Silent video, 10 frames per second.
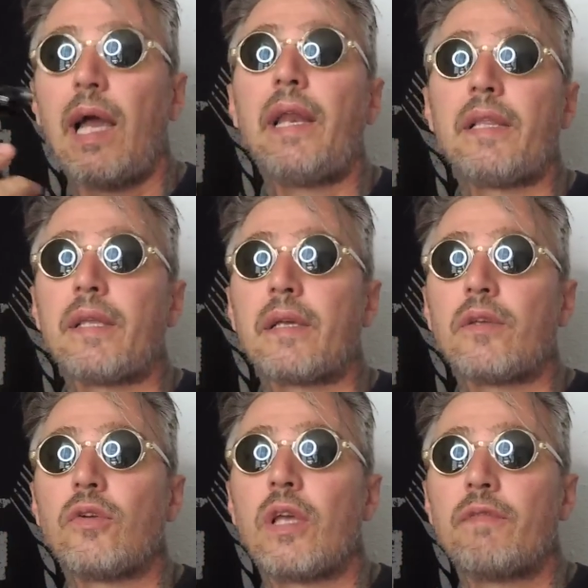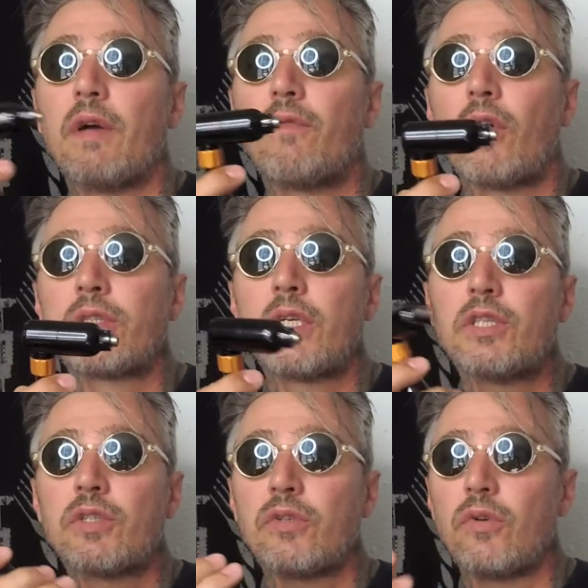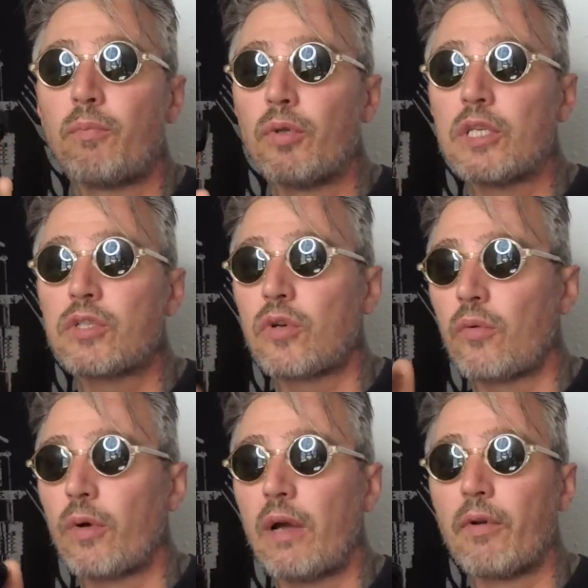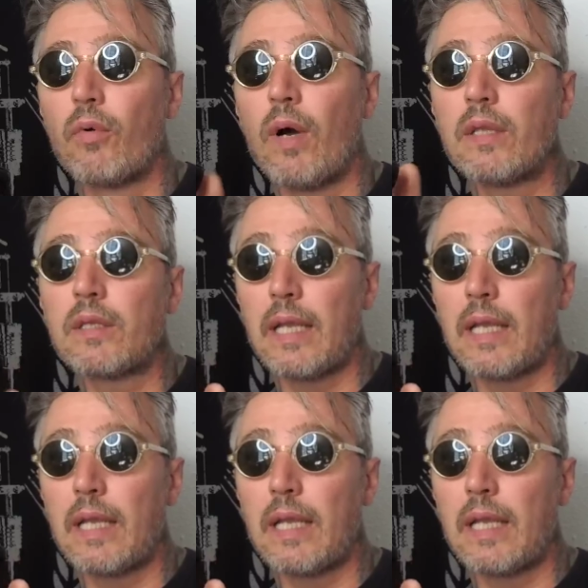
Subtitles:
anything. You give them voltage, you put a stroke wherever you want,